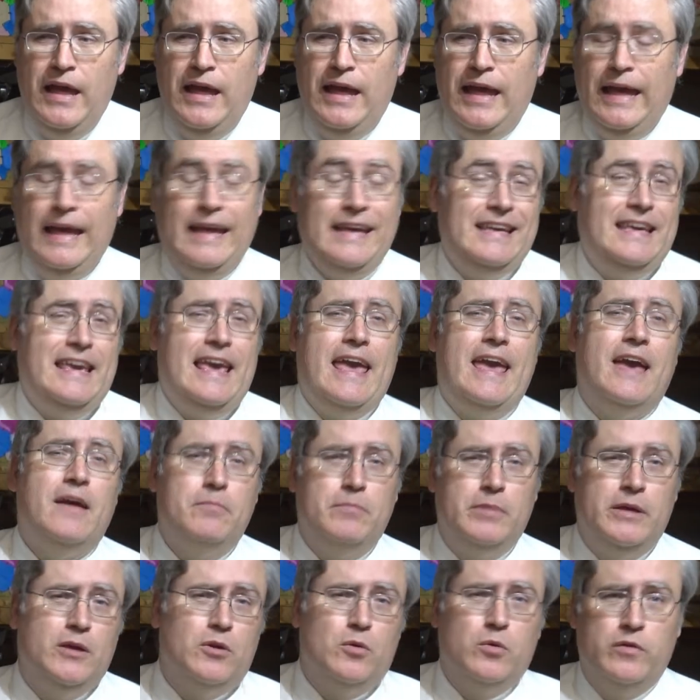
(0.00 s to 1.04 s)
It can't
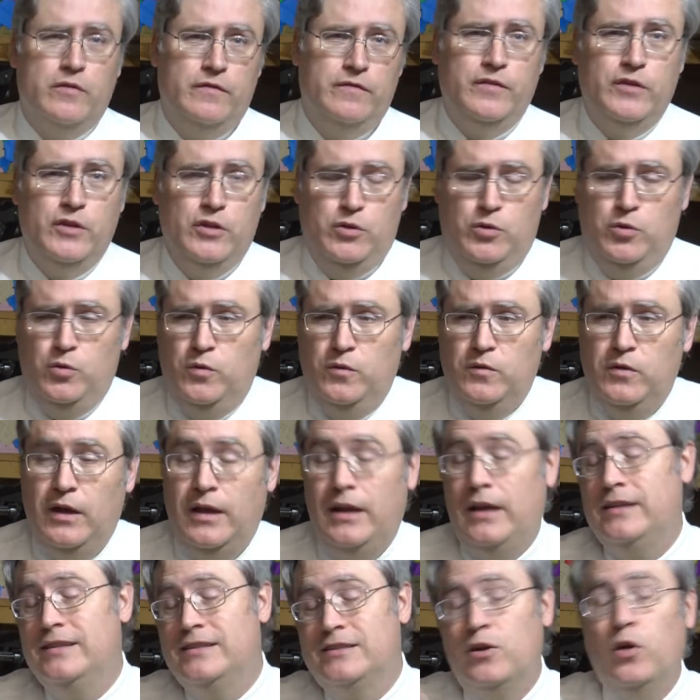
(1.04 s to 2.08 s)
be a review.
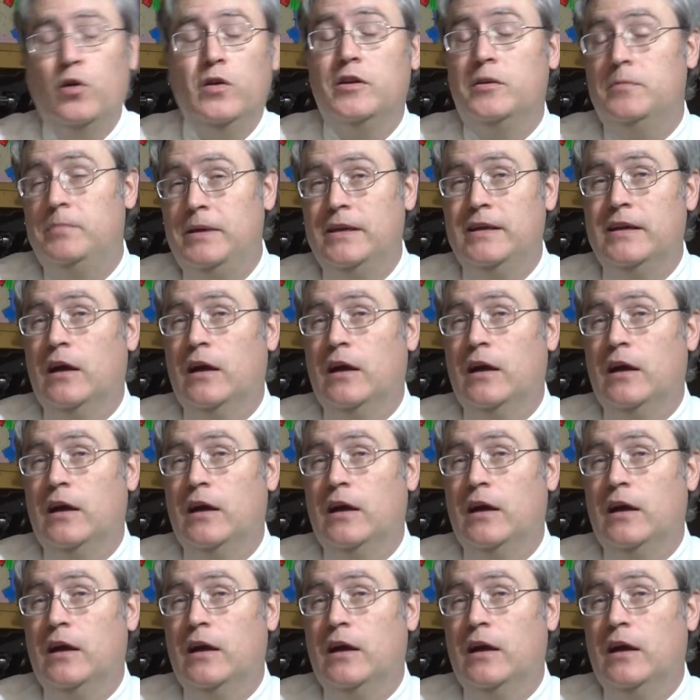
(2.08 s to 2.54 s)
It's going to be